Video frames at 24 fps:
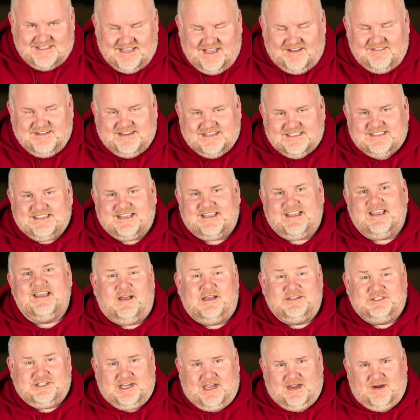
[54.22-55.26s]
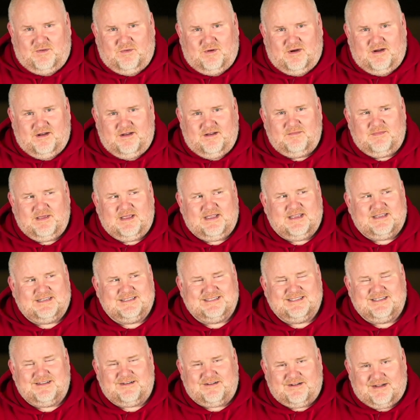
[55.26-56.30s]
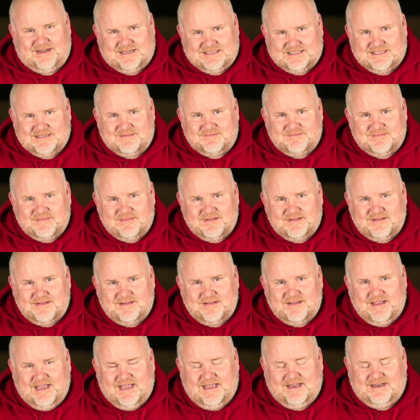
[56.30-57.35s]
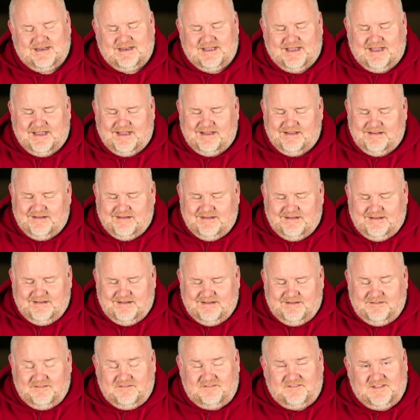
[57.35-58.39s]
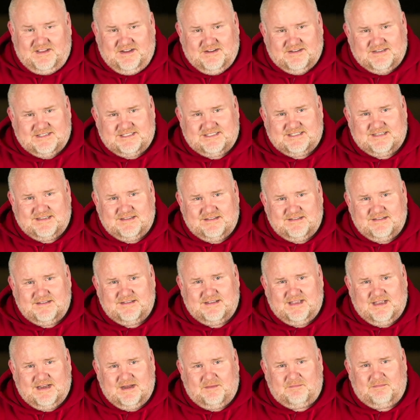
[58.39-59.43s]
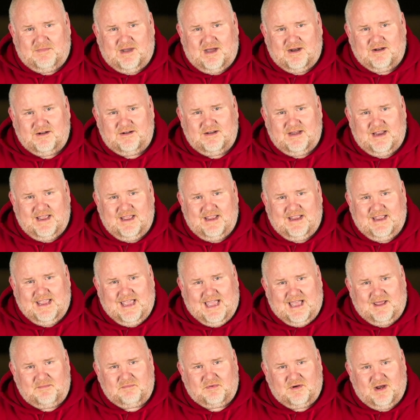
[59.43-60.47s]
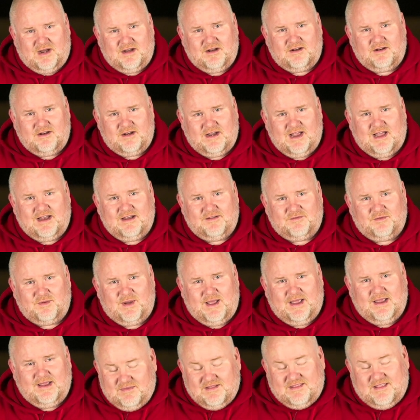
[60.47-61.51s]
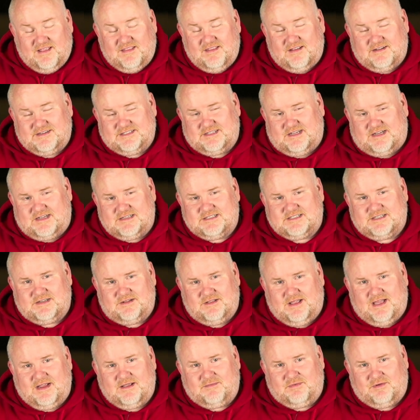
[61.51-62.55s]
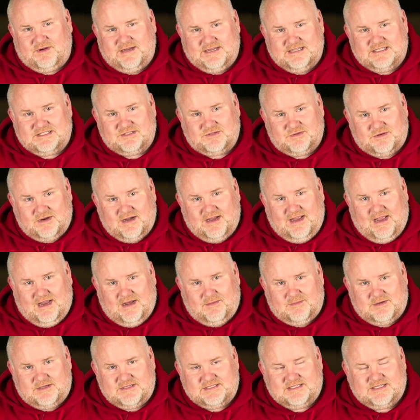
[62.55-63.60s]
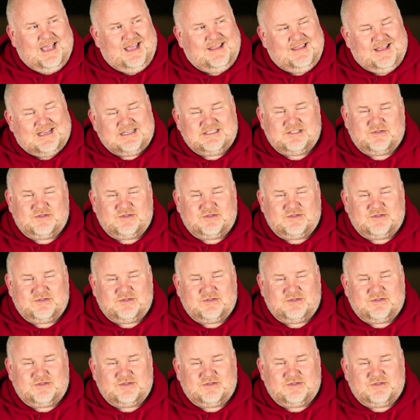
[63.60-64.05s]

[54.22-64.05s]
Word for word: obviously a jaguar because they're awesome and uh, fierce in a modern day cat predator kind of way. But then there's also like prehistoric animals. And that's